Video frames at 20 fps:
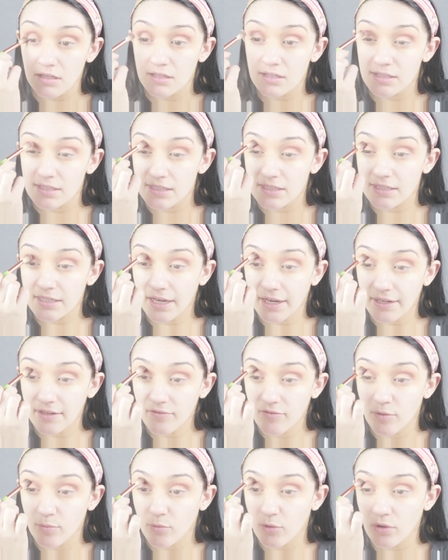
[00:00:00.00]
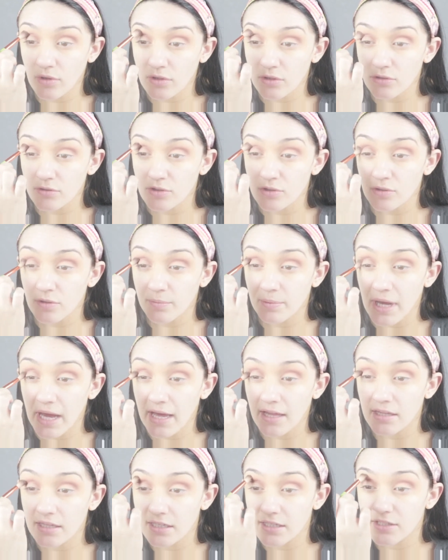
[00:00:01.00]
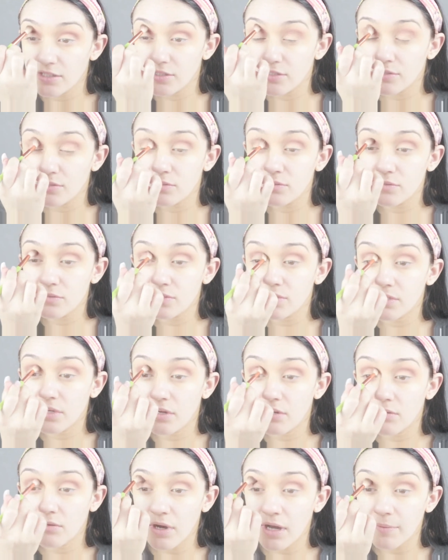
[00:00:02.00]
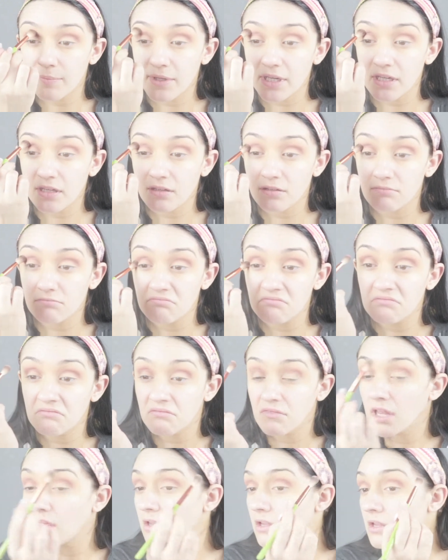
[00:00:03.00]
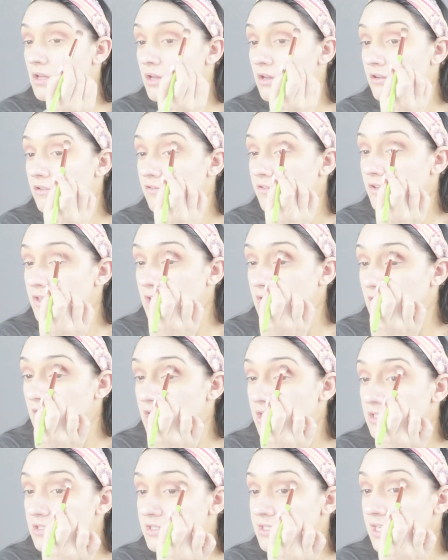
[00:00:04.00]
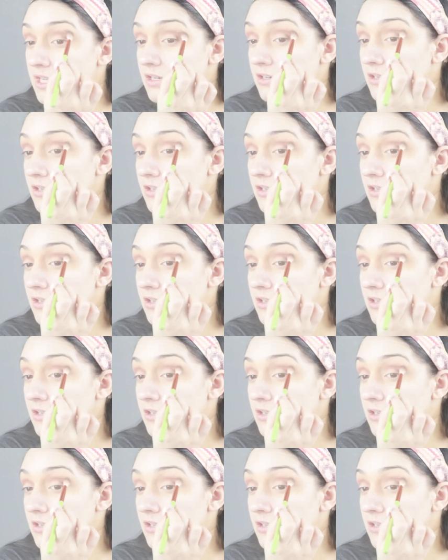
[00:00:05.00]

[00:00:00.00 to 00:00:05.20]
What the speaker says: This is kind of a more neutral palette too, so I mean, for the colors that